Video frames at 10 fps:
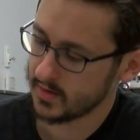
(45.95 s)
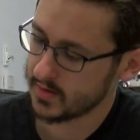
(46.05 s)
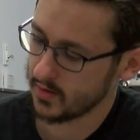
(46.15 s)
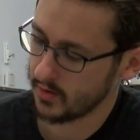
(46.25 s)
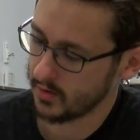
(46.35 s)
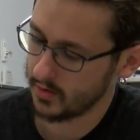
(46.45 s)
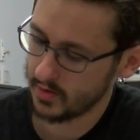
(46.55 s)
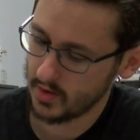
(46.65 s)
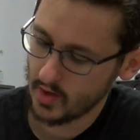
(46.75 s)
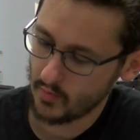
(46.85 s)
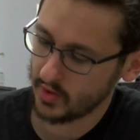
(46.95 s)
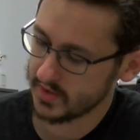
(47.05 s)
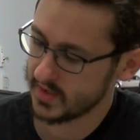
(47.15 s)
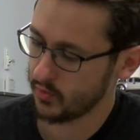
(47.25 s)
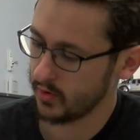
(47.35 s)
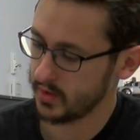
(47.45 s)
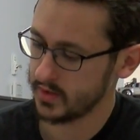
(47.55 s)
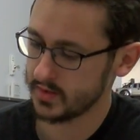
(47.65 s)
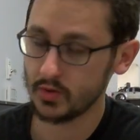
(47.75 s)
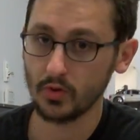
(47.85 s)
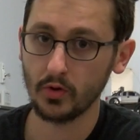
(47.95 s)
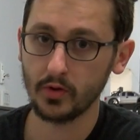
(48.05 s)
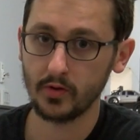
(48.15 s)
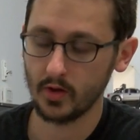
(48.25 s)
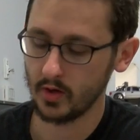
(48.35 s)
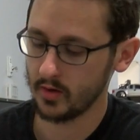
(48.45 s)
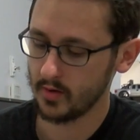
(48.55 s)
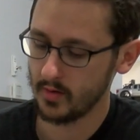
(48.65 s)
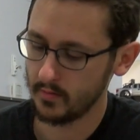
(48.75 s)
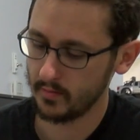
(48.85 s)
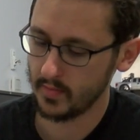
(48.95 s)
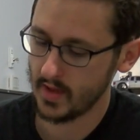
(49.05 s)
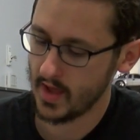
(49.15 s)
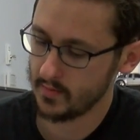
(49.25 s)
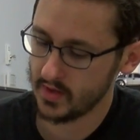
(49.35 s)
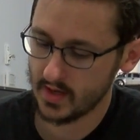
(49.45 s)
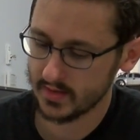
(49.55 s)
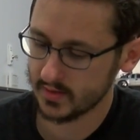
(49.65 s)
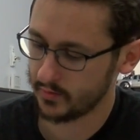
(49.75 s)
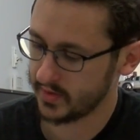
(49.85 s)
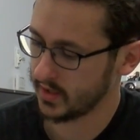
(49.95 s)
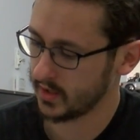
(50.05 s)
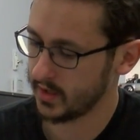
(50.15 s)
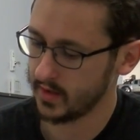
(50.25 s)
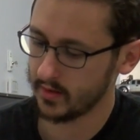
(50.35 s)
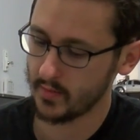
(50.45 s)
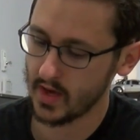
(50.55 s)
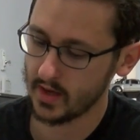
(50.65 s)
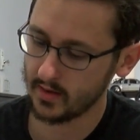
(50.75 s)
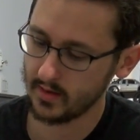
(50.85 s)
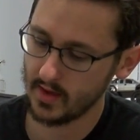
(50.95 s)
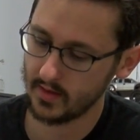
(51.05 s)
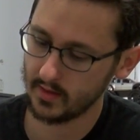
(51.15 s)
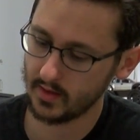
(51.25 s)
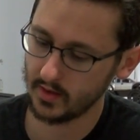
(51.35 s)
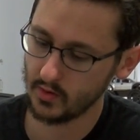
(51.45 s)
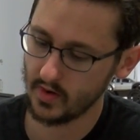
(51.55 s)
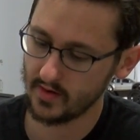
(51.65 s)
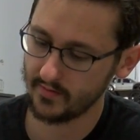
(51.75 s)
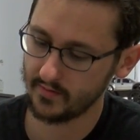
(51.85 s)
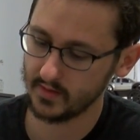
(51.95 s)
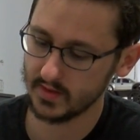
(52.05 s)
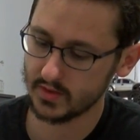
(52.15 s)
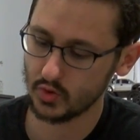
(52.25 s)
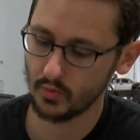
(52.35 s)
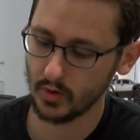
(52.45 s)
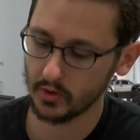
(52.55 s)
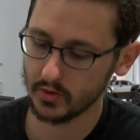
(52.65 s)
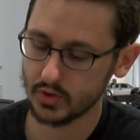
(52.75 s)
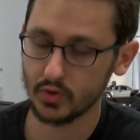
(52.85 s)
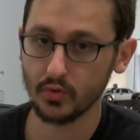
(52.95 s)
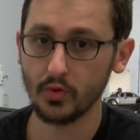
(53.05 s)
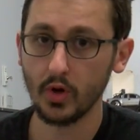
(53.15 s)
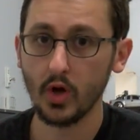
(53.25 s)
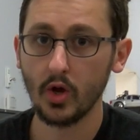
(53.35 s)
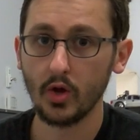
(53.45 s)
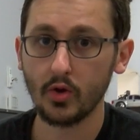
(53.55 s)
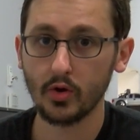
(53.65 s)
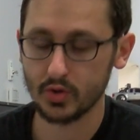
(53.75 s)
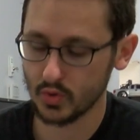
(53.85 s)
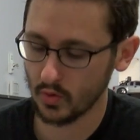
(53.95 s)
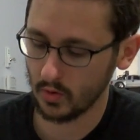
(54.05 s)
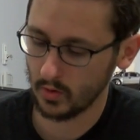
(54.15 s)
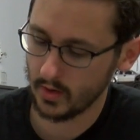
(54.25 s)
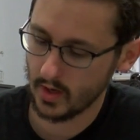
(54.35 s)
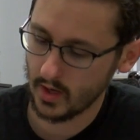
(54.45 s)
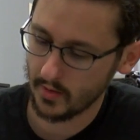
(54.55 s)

So principle is you load the ABS or PLA in the back, and here you have these two buttons to control